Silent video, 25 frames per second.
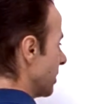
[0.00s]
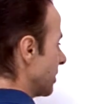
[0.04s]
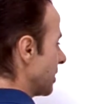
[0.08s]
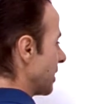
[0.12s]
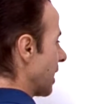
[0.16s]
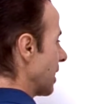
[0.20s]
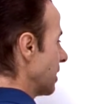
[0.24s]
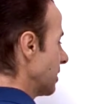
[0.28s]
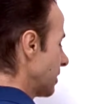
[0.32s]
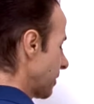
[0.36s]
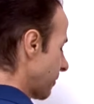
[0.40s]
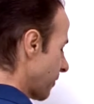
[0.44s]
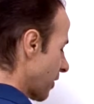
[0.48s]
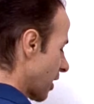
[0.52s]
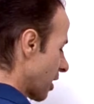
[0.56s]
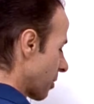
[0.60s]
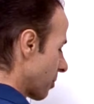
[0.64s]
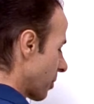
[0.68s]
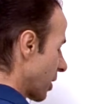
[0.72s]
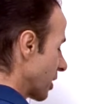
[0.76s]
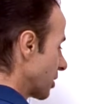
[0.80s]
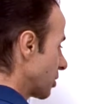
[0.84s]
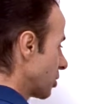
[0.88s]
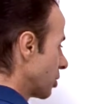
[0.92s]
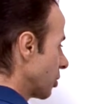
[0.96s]
10 divided
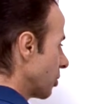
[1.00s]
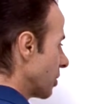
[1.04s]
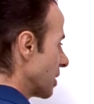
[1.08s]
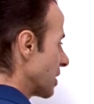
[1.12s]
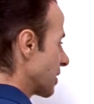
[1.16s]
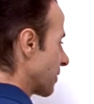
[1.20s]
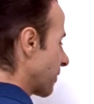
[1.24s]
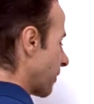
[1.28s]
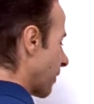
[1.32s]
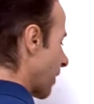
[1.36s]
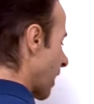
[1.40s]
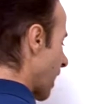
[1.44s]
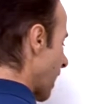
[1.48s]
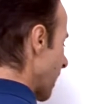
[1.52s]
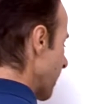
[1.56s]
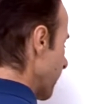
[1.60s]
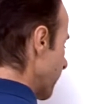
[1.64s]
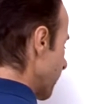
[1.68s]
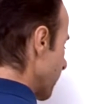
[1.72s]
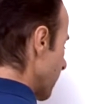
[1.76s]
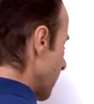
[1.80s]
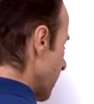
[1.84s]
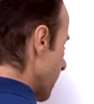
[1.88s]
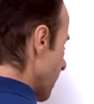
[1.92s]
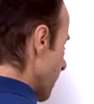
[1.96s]
by 2 is
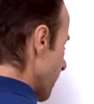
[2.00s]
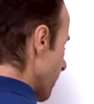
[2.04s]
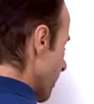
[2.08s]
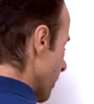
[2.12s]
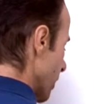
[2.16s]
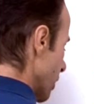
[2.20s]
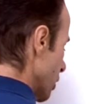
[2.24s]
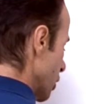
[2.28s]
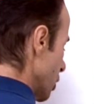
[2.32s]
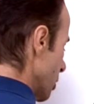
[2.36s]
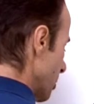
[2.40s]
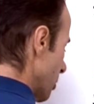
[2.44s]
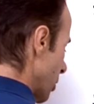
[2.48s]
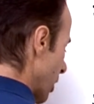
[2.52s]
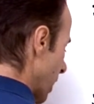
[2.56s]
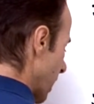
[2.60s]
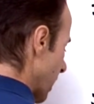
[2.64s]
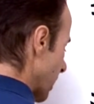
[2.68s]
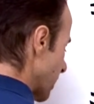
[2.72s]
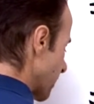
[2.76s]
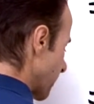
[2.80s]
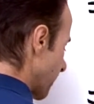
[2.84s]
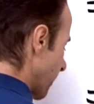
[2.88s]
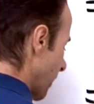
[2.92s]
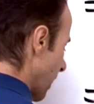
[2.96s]
5. The numerator
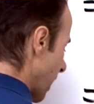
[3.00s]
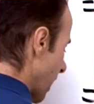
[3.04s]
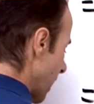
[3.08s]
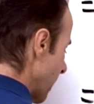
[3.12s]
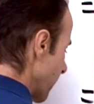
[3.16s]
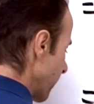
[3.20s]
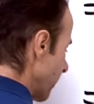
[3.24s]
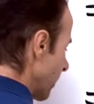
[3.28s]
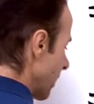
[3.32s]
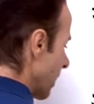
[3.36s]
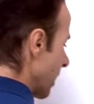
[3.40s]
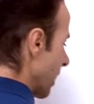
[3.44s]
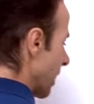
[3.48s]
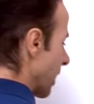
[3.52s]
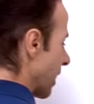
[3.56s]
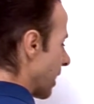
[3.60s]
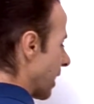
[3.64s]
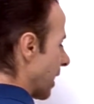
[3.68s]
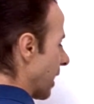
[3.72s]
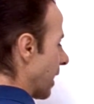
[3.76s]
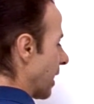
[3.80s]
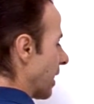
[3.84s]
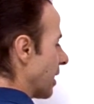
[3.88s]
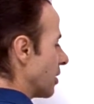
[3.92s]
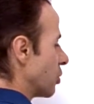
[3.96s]
is 5,
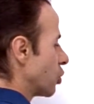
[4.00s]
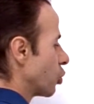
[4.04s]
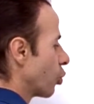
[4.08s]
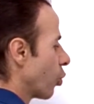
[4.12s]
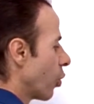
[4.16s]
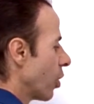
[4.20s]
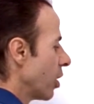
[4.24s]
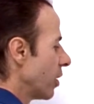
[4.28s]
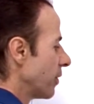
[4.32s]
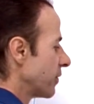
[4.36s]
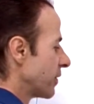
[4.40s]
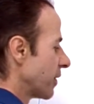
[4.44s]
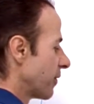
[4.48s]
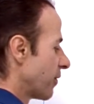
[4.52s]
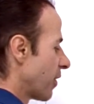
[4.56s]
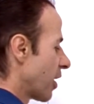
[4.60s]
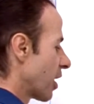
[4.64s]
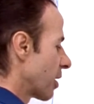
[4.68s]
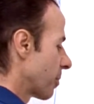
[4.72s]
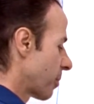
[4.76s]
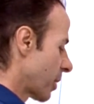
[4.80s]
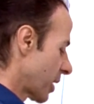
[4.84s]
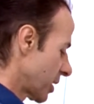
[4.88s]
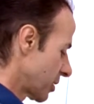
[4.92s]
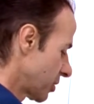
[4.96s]
and 12
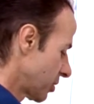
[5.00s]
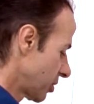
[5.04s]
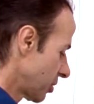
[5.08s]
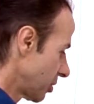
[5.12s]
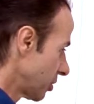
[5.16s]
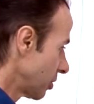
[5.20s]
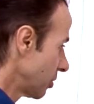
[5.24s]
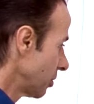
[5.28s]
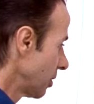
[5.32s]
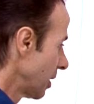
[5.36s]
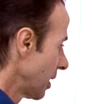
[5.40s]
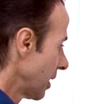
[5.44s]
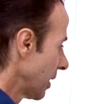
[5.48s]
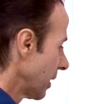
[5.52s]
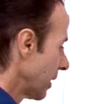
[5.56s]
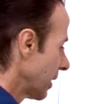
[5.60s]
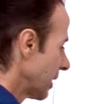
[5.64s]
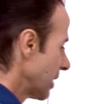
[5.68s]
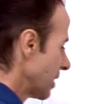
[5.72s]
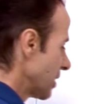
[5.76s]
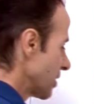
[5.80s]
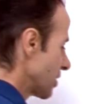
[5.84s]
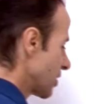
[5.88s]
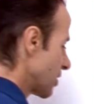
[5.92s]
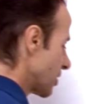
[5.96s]
divided by 2
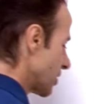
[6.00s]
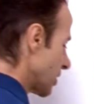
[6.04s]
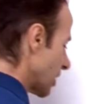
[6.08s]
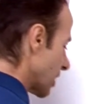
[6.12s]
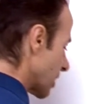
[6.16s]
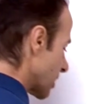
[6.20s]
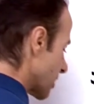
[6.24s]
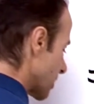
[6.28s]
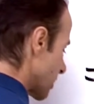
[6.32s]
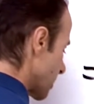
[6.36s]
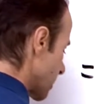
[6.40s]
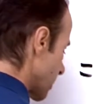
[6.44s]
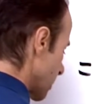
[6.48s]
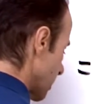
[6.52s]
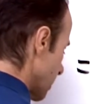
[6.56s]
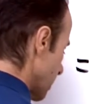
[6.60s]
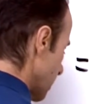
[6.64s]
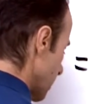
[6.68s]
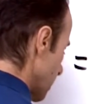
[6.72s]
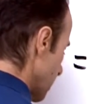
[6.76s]
is 6.